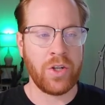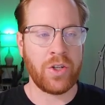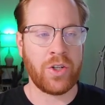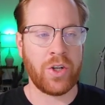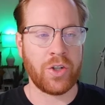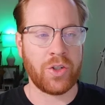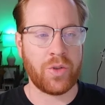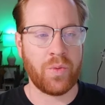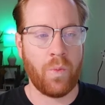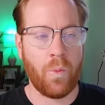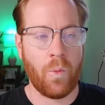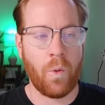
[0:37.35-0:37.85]

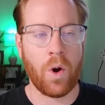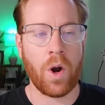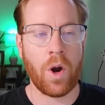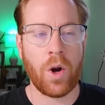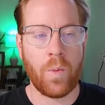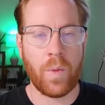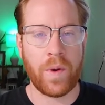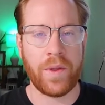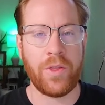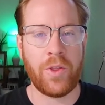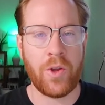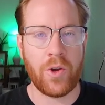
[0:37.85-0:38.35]
just
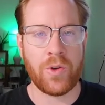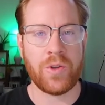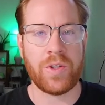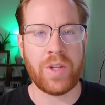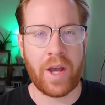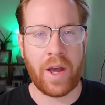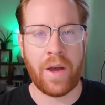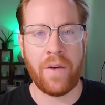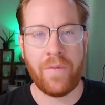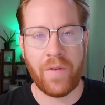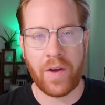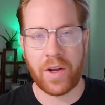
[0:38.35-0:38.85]
work with those
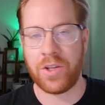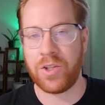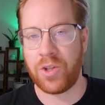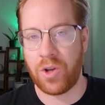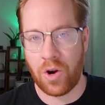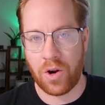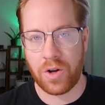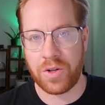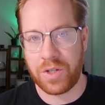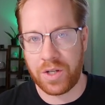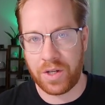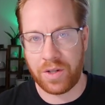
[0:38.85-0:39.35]
FX
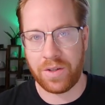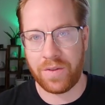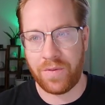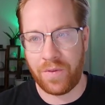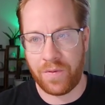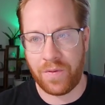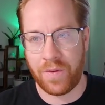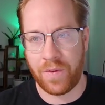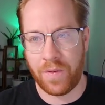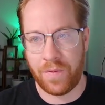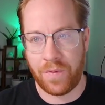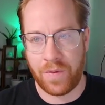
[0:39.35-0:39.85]
currency
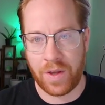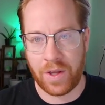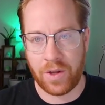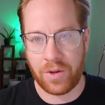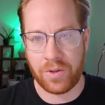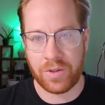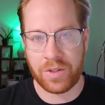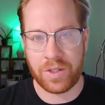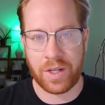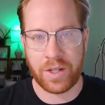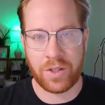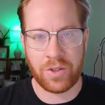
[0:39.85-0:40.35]
fields.